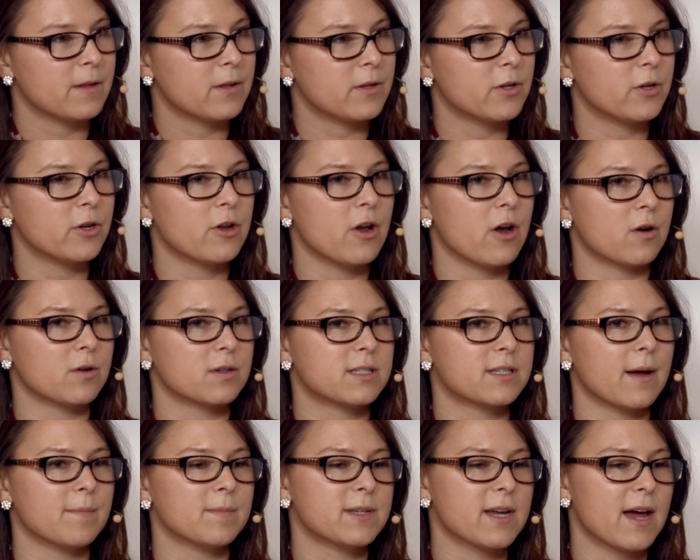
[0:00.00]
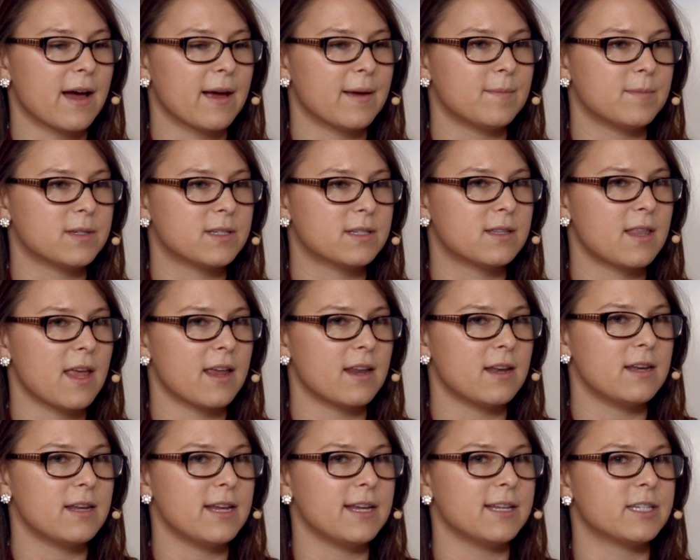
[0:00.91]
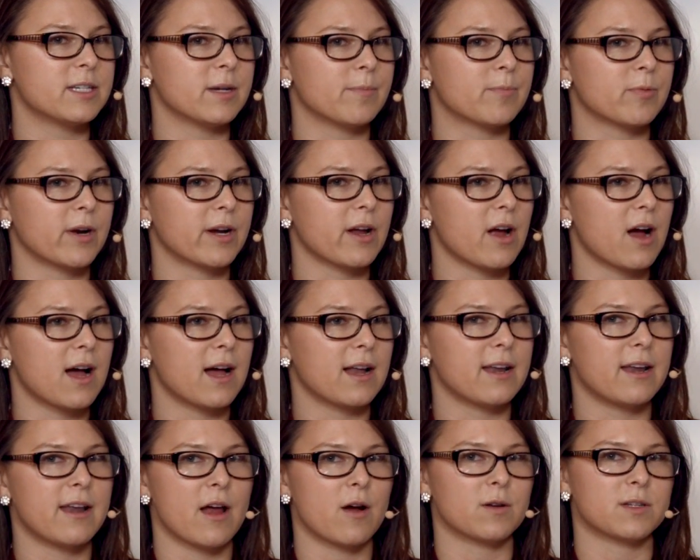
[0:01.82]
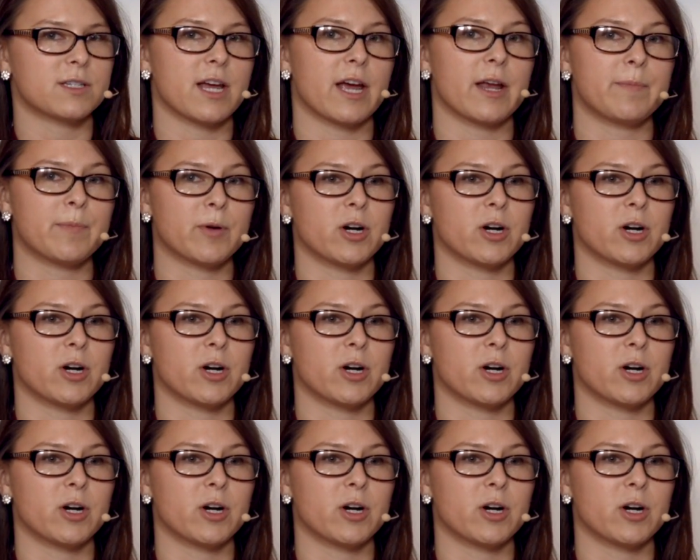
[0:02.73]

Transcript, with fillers: you know, sometimes they need to bring on an outside